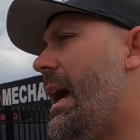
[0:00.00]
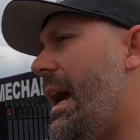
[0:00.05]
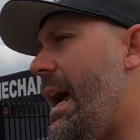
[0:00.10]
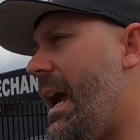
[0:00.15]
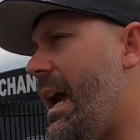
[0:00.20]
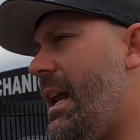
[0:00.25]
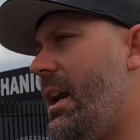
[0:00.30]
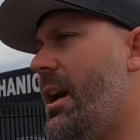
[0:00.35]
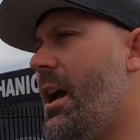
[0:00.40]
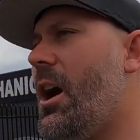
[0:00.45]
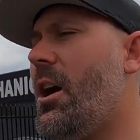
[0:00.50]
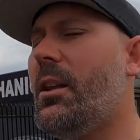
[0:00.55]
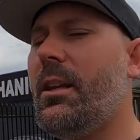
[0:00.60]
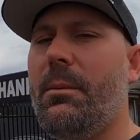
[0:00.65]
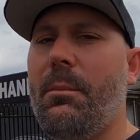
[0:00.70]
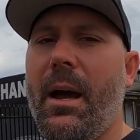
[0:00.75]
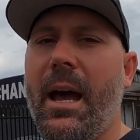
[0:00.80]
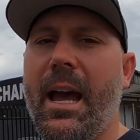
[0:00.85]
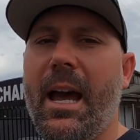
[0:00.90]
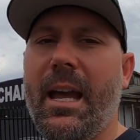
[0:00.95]
and it only
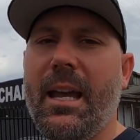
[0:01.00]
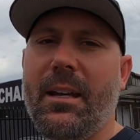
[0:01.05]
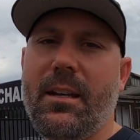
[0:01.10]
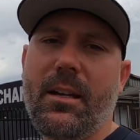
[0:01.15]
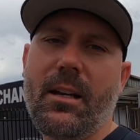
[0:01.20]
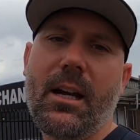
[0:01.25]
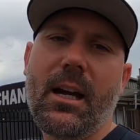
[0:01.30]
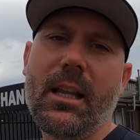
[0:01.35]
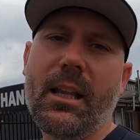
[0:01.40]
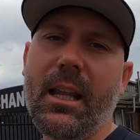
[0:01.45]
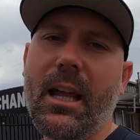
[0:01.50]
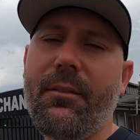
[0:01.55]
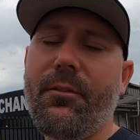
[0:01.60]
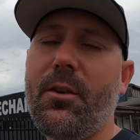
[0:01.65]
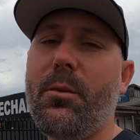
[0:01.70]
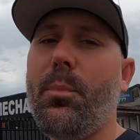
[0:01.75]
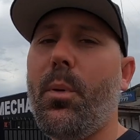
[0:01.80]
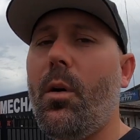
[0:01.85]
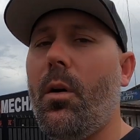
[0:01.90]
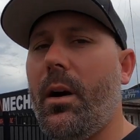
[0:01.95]
made
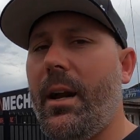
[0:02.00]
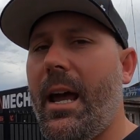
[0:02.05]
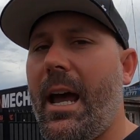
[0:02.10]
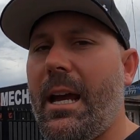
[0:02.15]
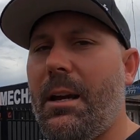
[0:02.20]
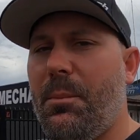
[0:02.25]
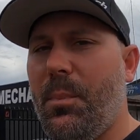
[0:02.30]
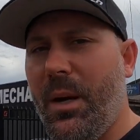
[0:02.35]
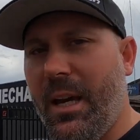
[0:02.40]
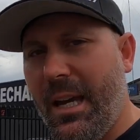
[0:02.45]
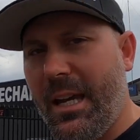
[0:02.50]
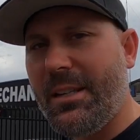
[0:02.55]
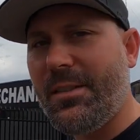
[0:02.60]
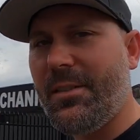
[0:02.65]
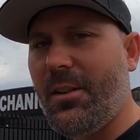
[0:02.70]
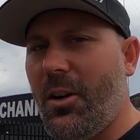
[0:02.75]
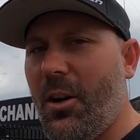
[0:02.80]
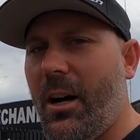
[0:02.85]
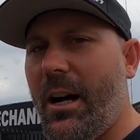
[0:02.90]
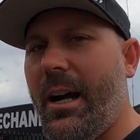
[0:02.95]
11.8
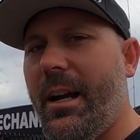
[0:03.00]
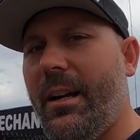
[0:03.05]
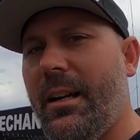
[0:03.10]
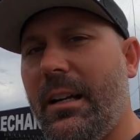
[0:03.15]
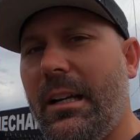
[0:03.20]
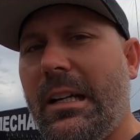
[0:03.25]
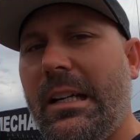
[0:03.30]
psi.